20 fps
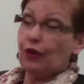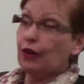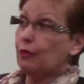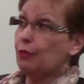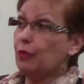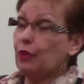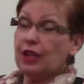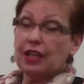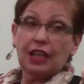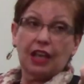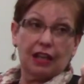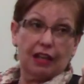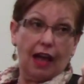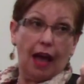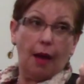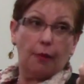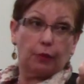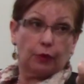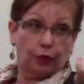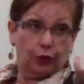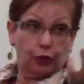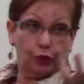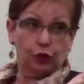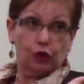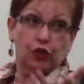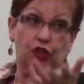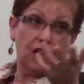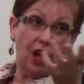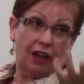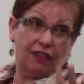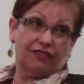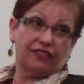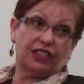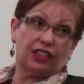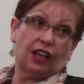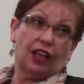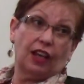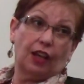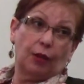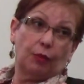your bringing up
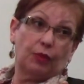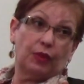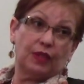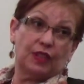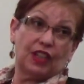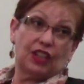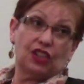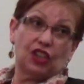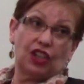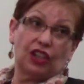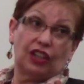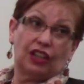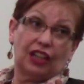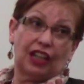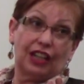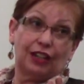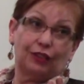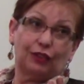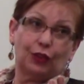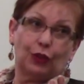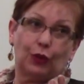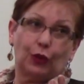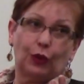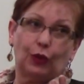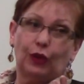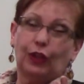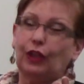Khrushchev's position into,